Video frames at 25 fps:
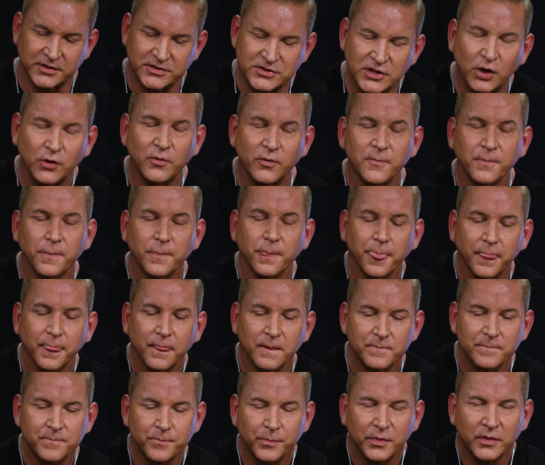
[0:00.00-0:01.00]
So
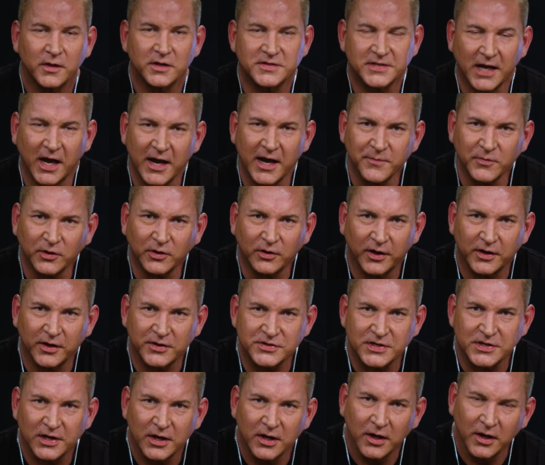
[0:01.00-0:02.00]
the time
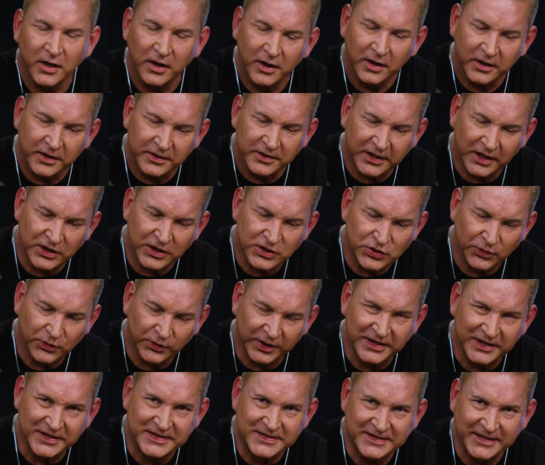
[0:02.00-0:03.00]
cleanse takes you in
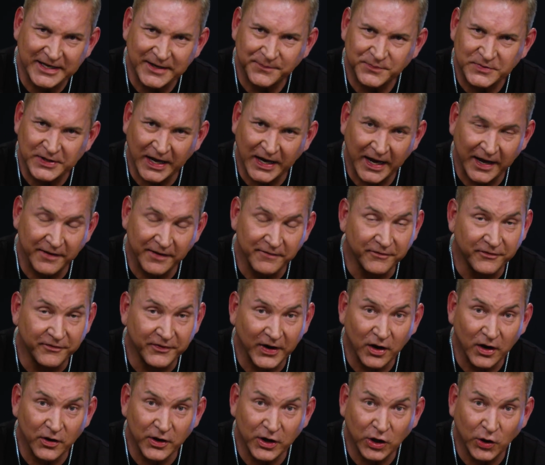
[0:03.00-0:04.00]
a deep dive
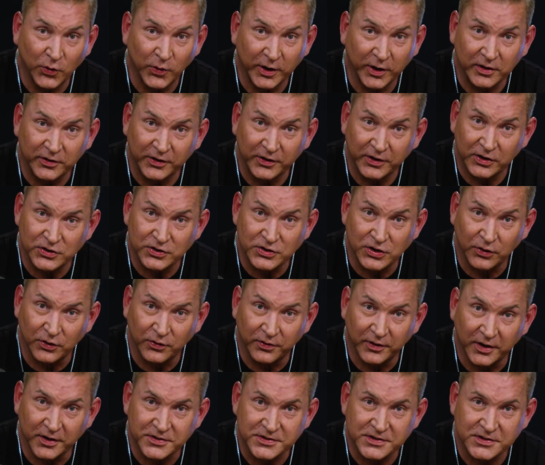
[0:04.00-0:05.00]
very quickly to do
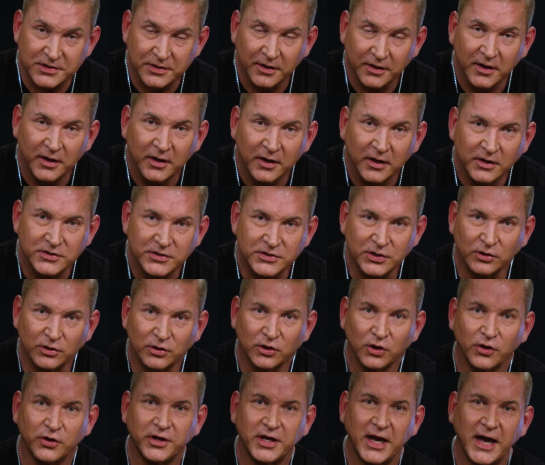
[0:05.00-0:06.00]
this, to
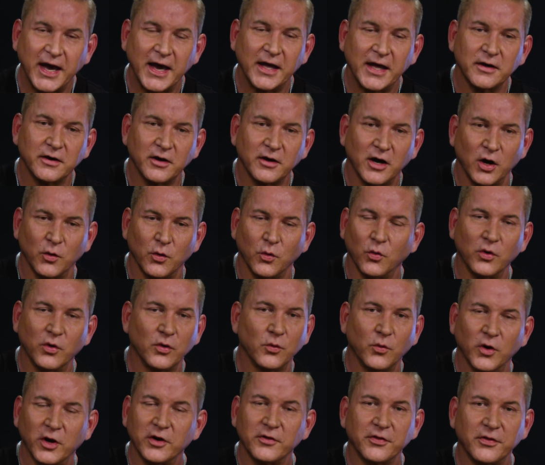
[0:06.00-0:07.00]
look at
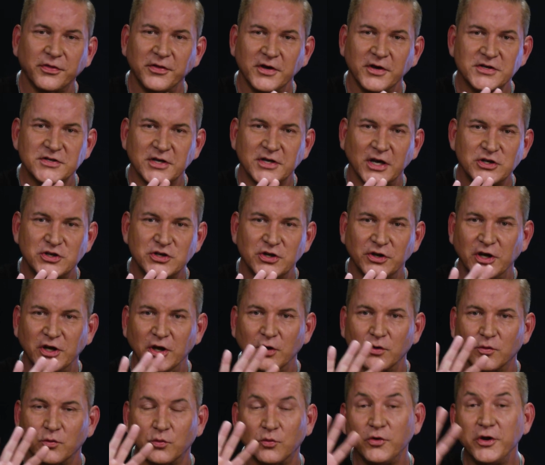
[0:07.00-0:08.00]
what are the things I should
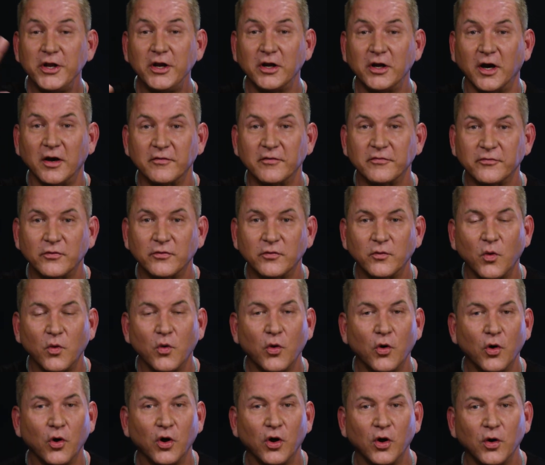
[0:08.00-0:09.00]
get rid of
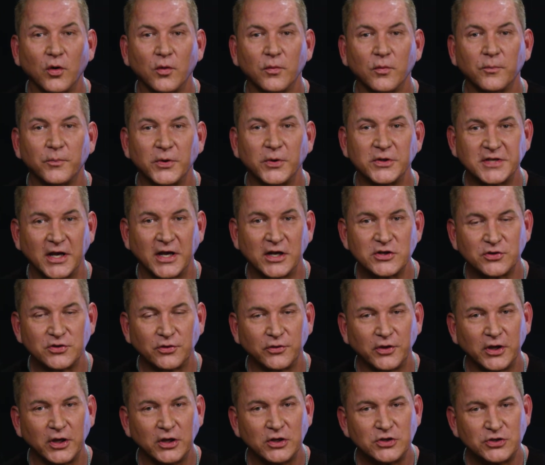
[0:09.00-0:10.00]
or
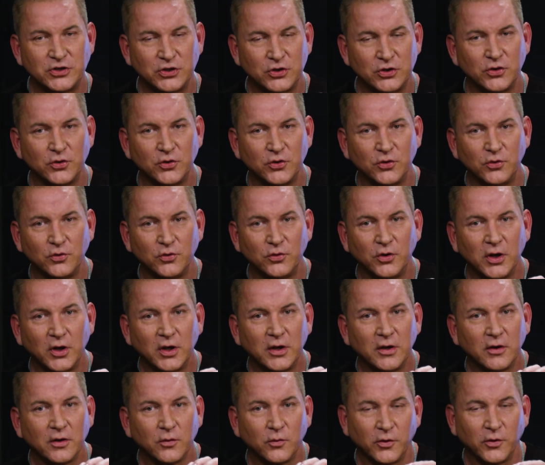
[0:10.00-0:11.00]
potentially do
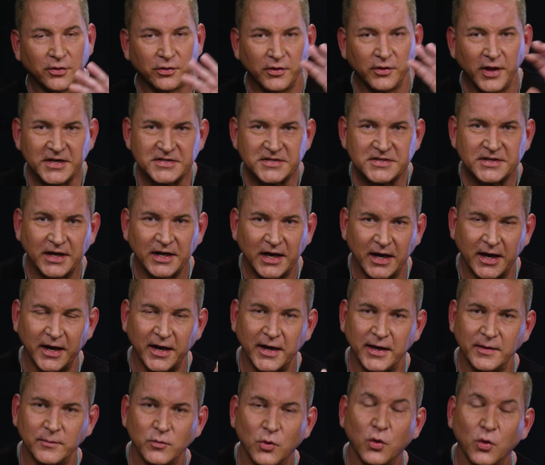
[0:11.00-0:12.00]
with less
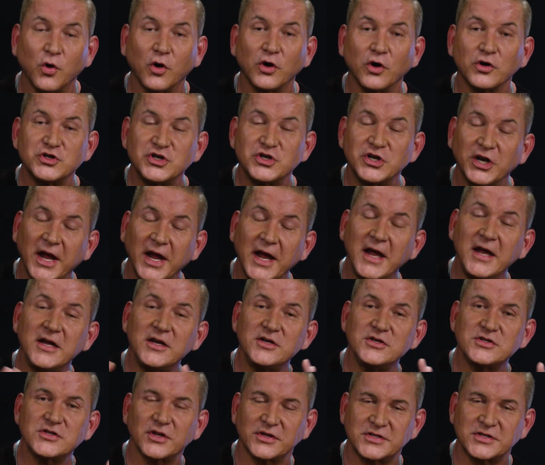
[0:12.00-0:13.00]
time or
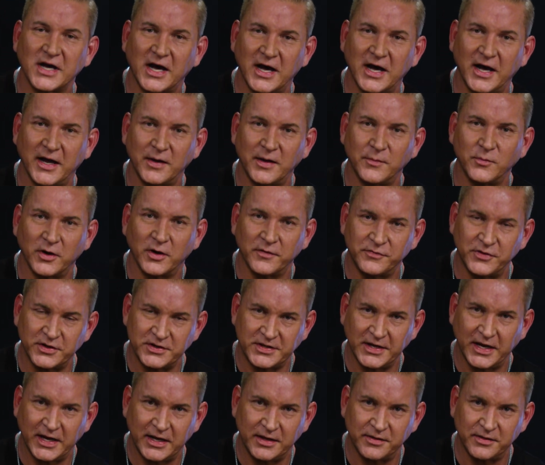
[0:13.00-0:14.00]
change the time of the
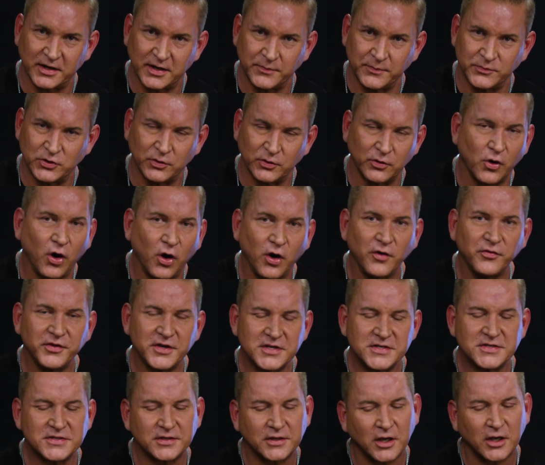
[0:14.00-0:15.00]
day that I'm doing. All
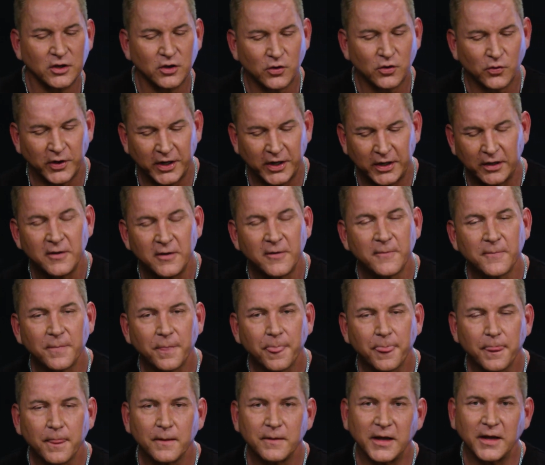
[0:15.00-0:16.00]
these can create
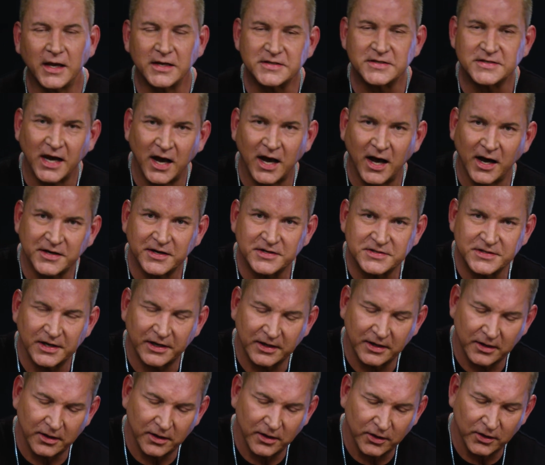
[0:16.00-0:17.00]
a
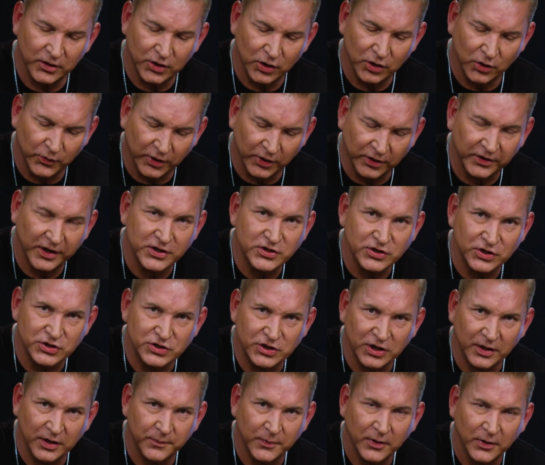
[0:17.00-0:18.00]
toxic
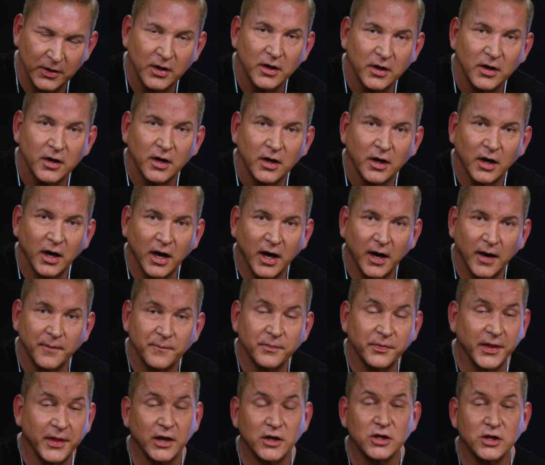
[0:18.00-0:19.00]
relationship
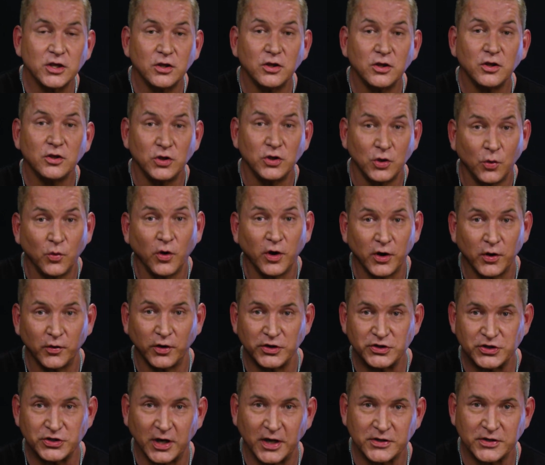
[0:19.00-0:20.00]
that you want to
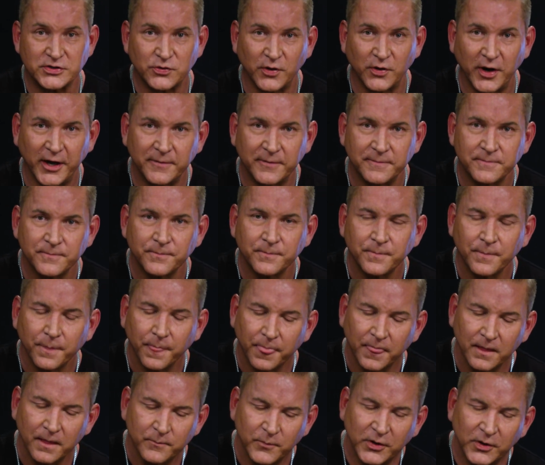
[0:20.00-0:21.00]
adjust, right?
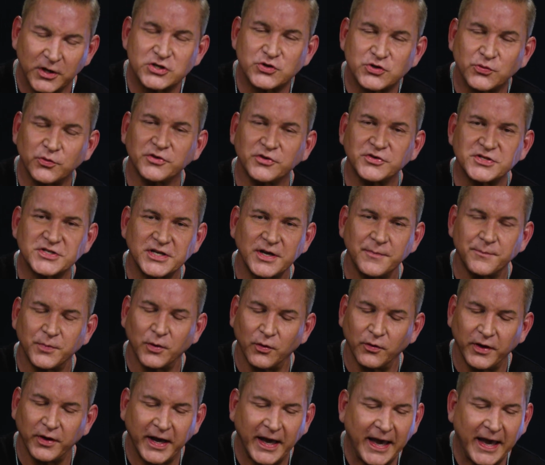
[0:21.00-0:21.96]
But it's real simple.